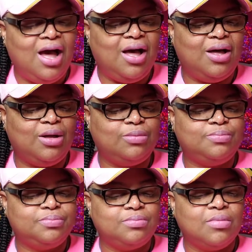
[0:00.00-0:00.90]
Um,
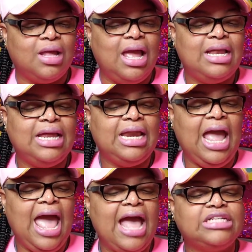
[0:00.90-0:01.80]
and then
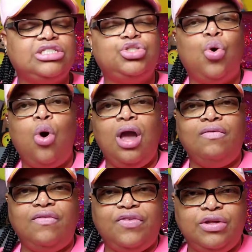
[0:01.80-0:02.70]
it has toy
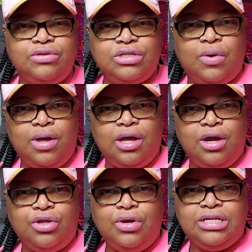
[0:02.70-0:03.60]
reviews on
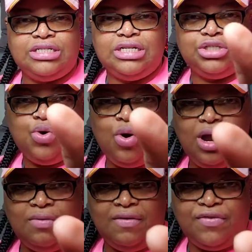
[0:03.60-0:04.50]
here. You can see
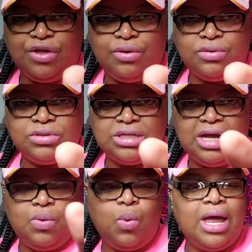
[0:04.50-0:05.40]
toy reviews
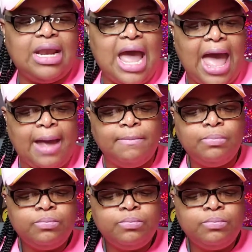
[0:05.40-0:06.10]
and whatnot.